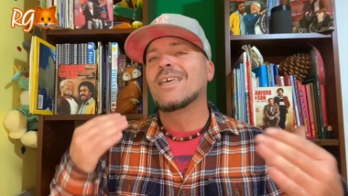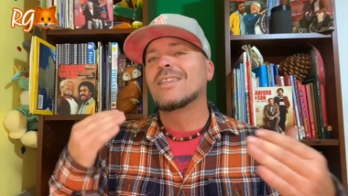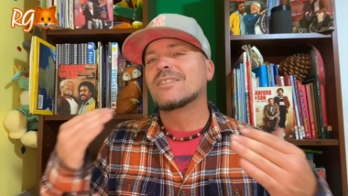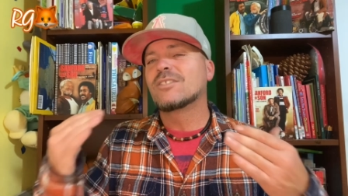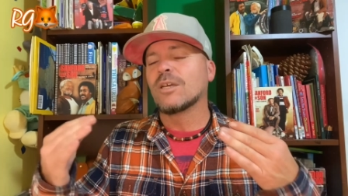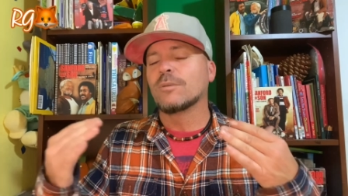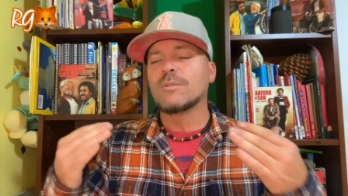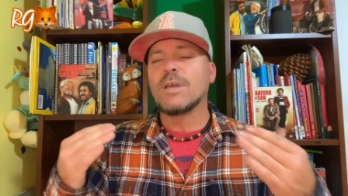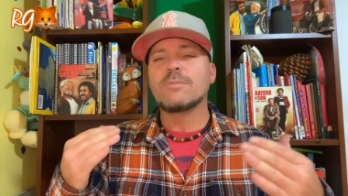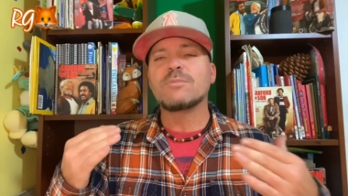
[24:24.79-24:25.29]

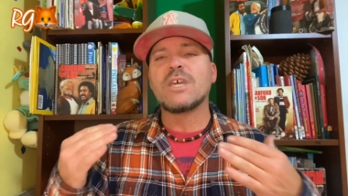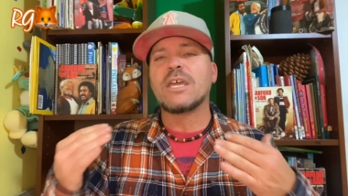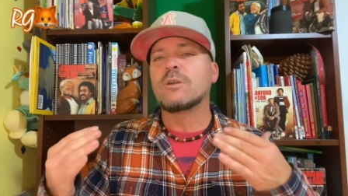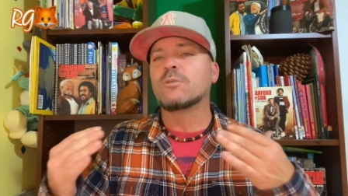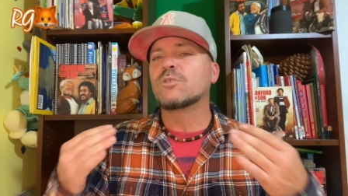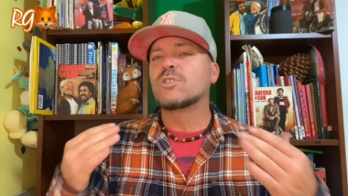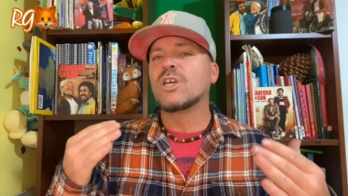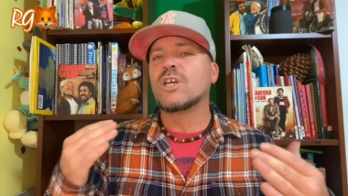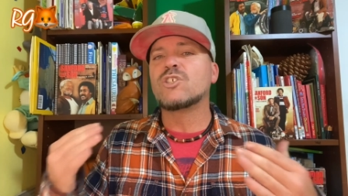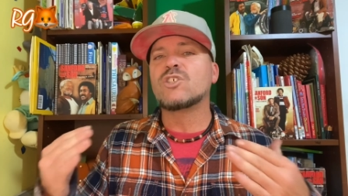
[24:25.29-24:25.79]
Sometimes I
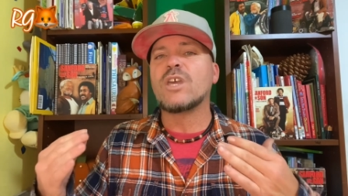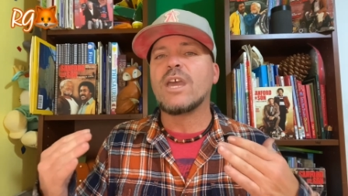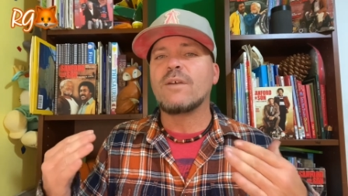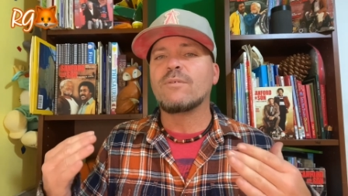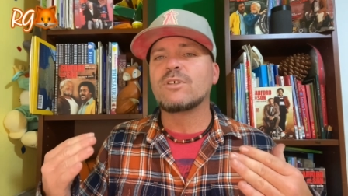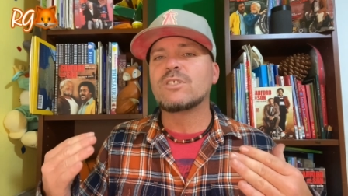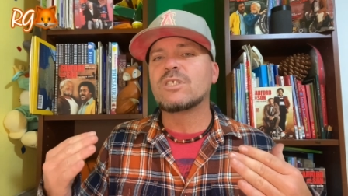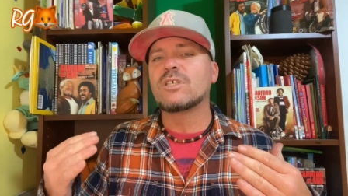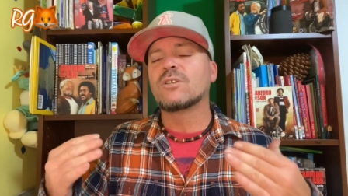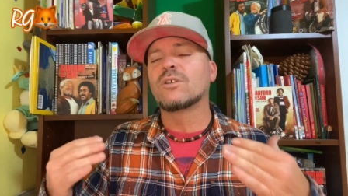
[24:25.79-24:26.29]
don't touch
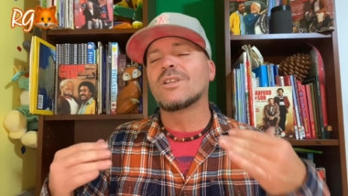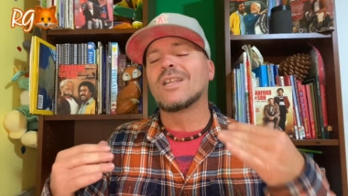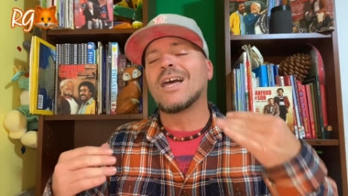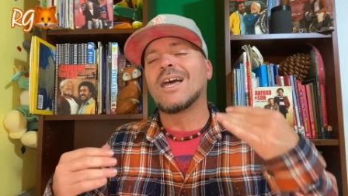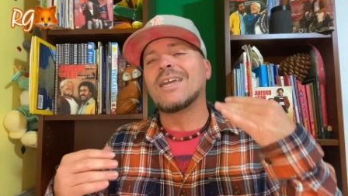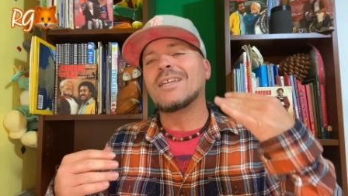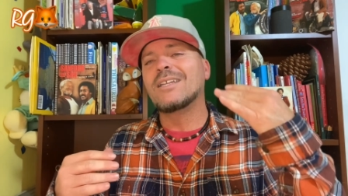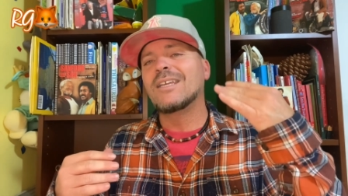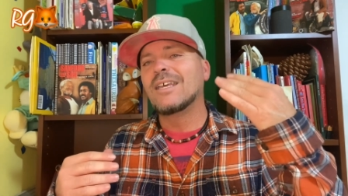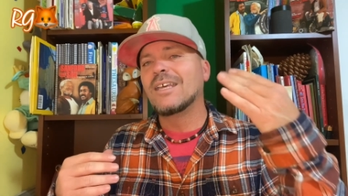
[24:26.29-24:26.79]
every single
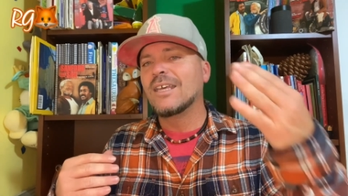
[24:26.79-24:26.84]
line,